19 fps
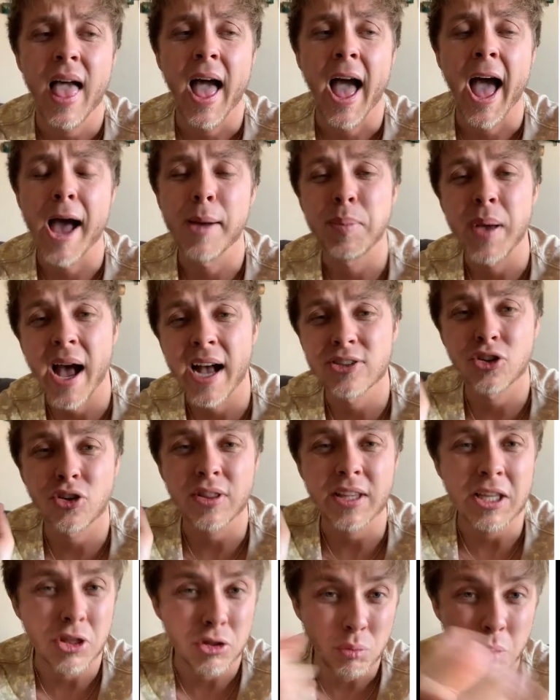haphazardly
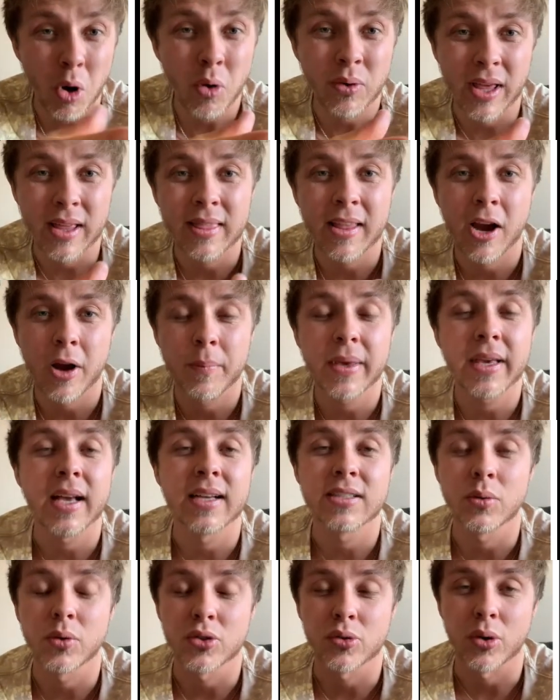thrown in there because it
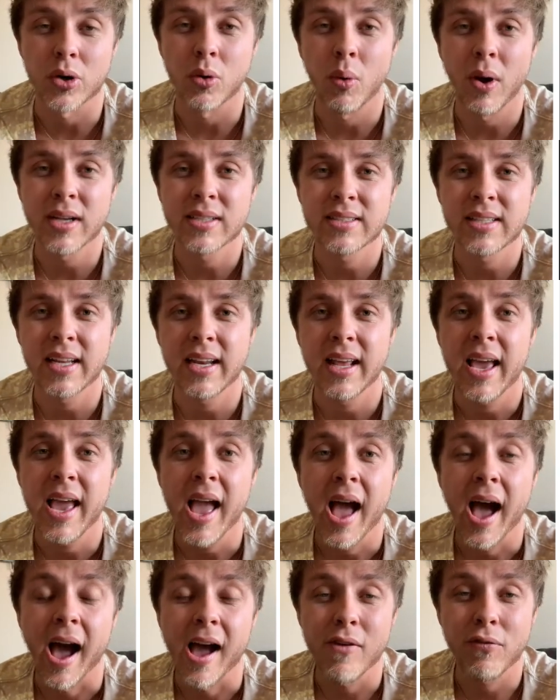was requested.
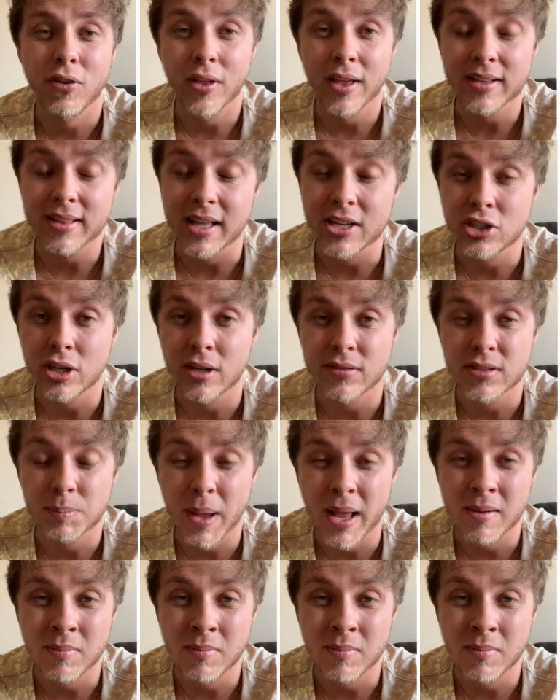I feel like they should have spent